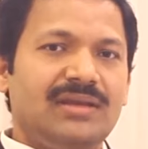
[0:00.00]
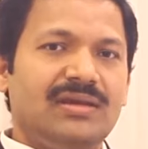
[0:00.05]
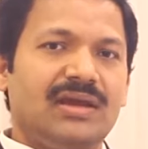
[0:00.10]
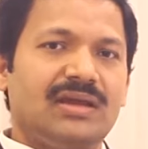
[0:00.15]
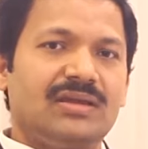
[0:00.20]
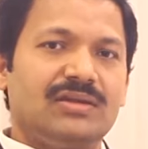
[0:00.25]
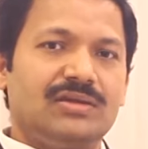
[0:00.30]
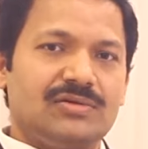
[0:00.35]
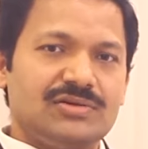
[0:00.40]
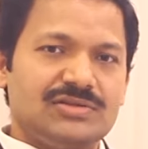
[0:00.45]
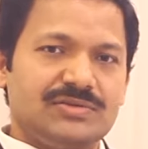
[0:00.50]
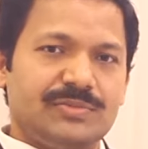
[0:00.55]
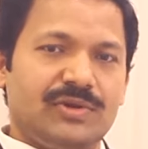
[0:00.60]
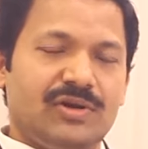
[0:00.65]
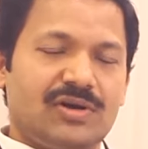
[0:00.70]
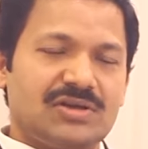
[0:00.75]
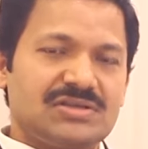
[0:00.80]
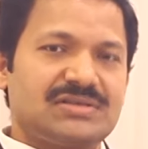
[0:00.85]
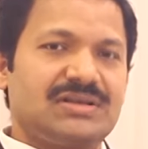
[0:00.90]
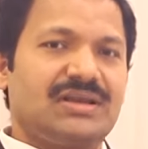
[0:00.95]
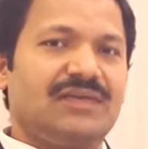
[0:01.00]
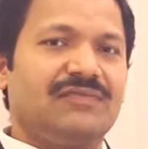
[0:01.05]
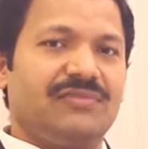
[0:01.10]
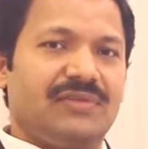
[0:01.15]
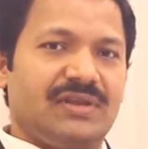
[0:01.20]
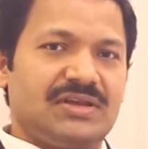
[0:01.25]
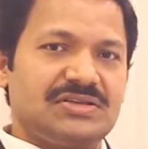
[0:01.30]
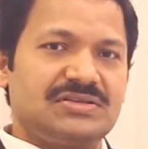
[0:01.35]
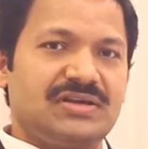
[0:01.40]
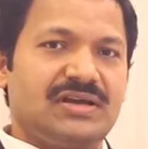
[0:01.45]
can use minoxidil and
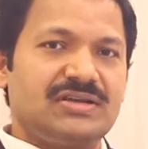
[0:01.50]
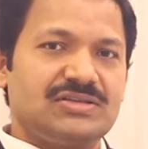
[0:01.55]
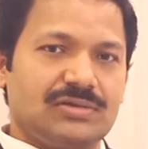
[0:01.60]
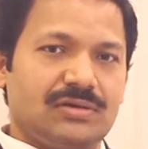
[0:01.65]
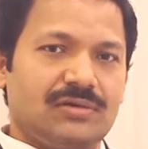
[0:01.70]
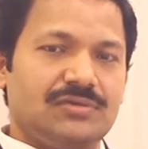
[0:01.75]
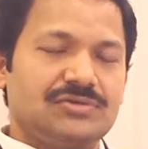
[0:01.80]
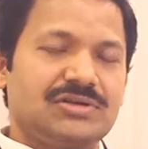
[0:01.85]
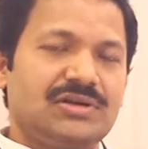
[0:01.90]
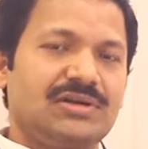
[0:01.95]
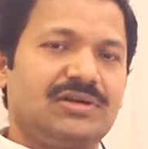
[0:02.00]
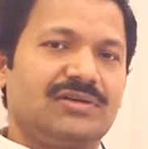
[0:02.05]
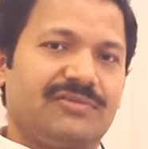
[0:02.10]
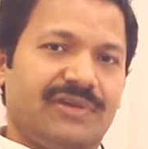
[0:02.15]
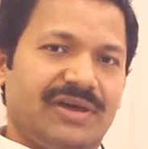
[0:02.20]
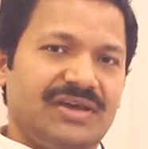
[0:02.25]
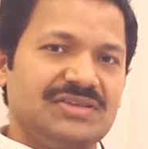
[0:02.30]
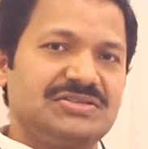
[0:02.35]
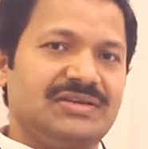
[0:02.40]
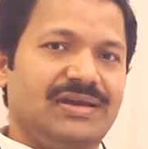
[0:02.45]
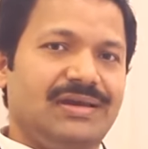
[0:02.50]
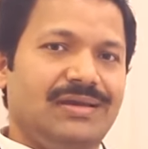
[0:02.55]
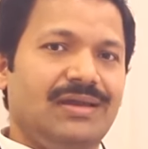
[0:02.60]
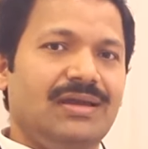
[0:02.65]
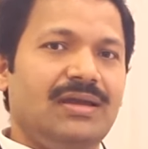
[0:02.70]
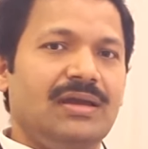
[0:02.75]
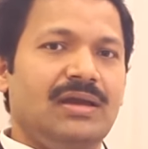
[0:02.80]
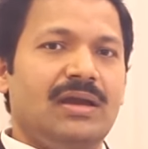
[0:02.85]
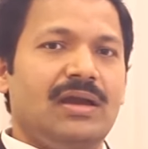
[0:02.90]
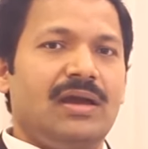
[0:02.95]
finasteride solution twice
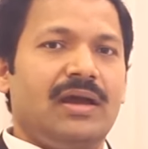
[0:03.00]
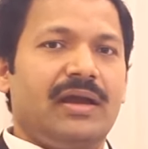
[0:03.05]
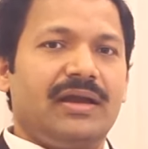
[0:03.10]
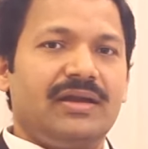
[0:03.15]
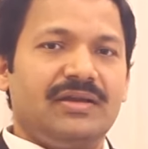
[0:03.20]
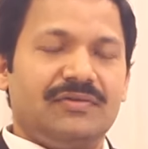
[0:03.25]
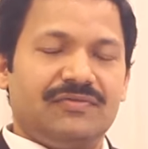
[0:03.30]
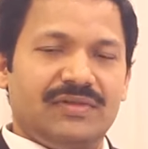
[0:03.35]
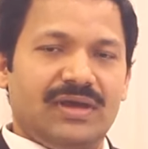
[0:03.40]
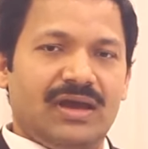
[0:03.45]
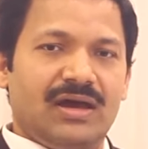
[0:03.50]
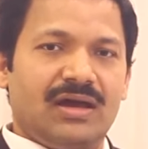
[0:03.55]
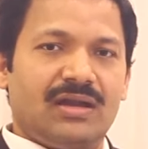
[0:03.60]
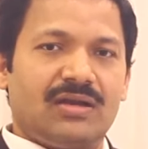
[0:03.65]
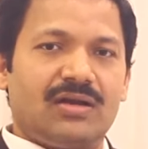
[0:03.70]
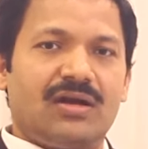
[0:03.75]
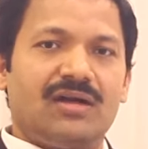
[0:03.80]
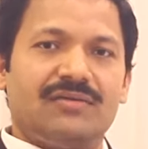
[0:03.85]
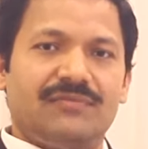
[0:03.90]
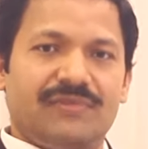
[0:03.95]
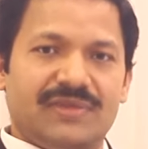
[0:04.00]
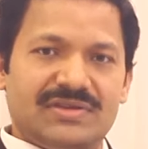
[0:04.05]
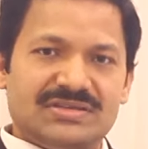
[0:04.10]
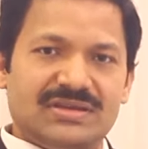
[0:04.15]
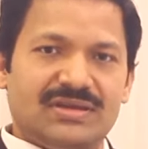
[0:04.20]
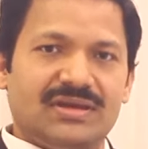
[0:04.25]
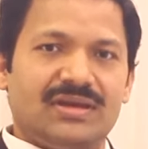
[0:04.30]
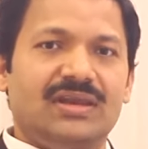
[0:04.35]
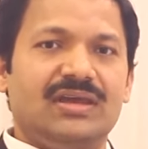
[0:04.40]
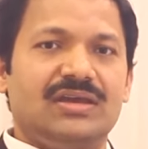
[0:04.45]
daily and if they are not
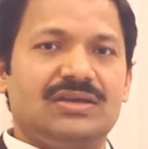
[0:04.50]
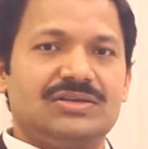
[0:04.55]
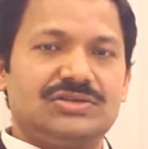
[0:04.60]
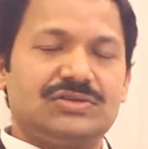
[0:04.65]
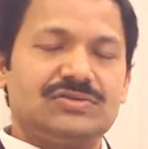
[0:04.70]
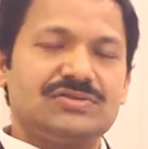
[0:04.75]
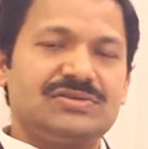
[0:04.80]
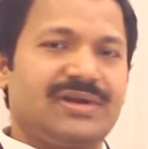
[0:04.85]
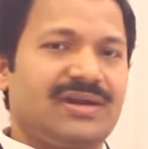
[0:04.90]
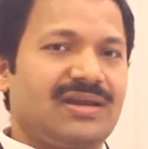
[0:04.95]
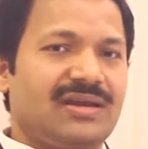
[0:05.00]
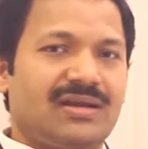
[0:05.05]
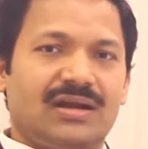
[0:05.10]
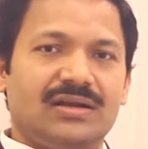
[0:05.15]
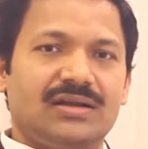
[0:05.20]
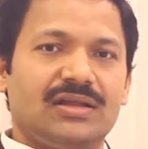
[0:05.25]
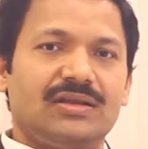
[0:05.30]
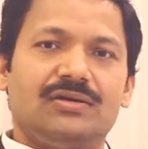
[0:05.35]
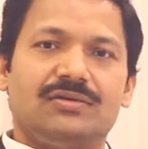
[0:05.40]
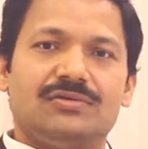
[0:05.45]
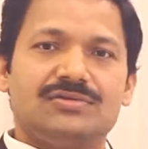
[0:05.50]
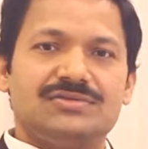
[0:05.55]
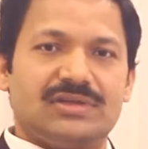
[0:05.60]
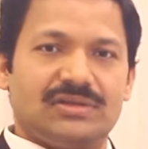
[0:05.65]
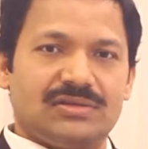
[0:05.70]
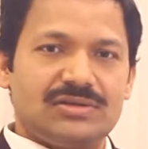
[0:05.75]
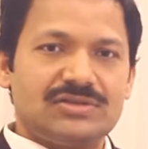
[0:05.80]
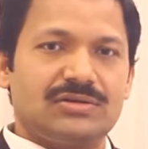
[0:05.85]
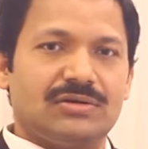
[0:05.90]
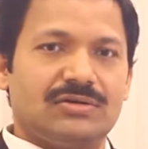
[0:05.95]
facing any issues, they can continue using
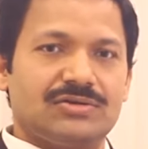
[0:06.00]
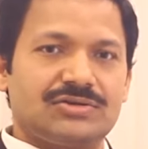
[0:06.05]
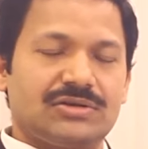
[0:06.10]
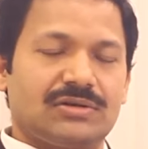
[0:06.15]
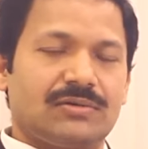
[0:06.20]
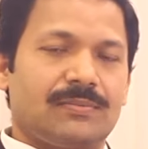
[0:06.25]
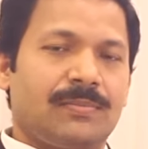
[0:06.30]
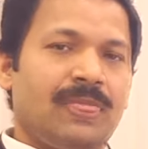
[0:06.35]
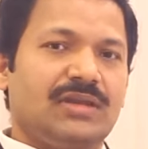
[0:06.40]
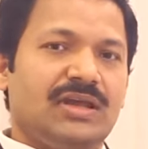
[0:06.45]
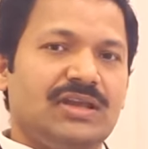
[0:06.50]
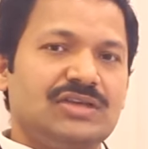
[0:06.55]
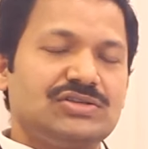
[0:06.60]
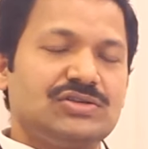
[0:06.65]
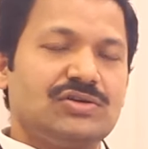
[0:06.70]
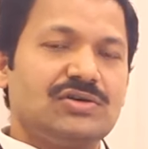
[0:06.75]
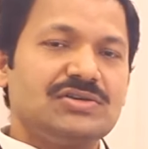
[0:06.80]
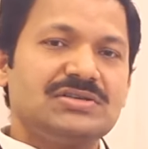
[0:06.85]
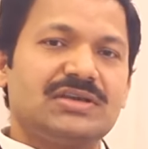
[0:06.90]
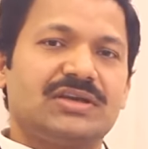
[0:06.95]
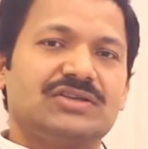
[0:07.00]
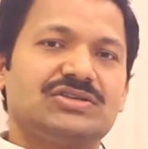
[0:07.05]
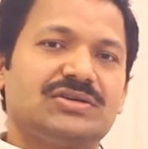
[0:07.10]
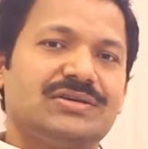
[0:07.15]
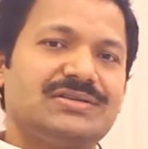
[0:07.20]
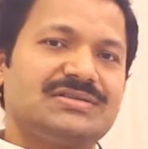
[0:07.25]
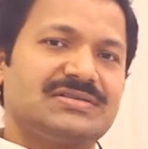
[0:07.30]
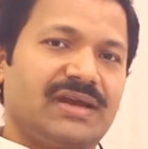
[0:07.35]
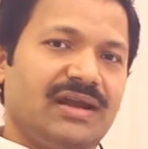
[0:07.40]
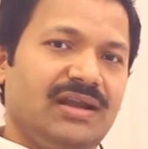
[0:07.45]
the solution. There is no
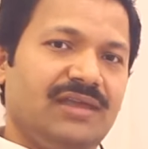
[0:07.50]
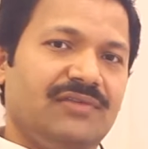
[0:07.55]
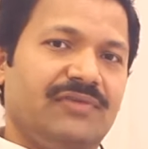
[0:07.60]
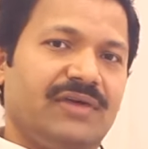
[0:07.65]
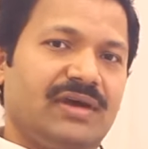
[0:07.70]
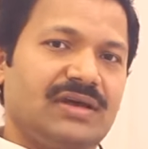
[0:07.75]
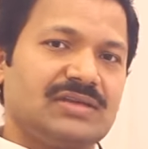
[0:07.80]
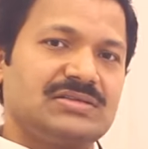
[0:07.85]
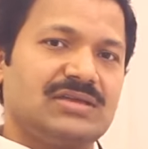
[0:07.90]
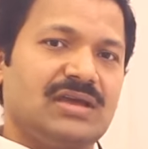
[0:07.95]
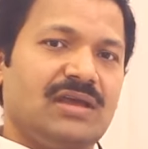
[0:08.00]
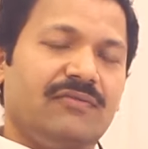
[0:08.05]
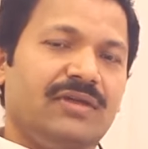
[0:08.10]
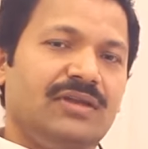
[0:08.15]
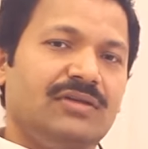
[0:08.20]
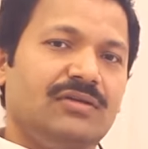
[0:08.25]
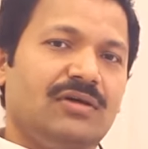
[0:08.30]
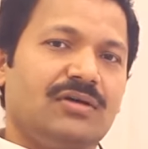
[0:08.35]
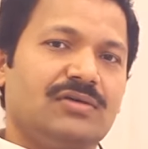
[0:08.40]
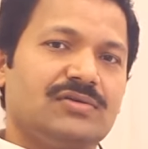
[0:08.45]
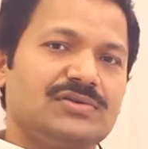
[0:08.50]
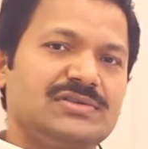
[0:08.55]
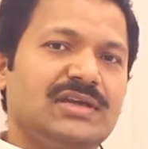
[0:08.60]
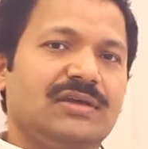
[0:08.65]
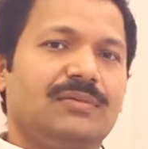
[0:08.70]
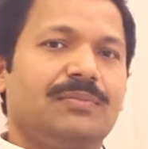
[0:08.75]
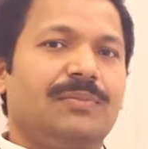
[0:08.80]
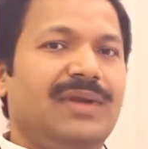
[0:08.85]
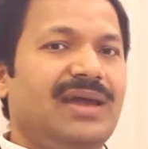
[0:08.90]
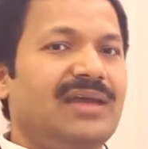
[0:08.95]
sexual side effects when you are
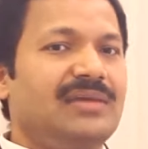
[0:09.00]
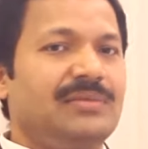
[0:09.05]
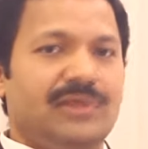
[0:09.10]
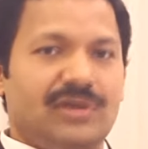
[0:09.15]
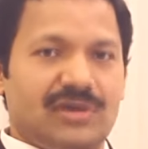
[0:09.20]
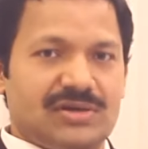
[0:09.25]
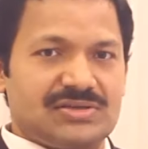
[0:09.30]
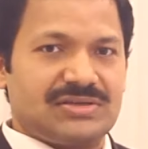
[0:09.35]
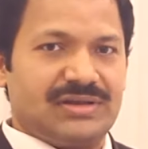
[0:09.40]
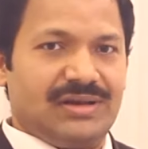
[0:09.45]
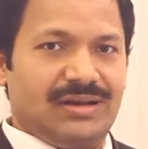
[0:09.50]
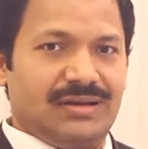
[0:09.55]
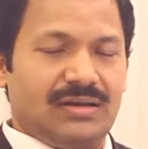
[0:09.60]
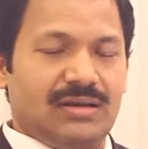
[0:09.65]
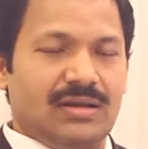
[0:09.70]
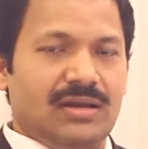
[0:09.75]
using plain minoxidil.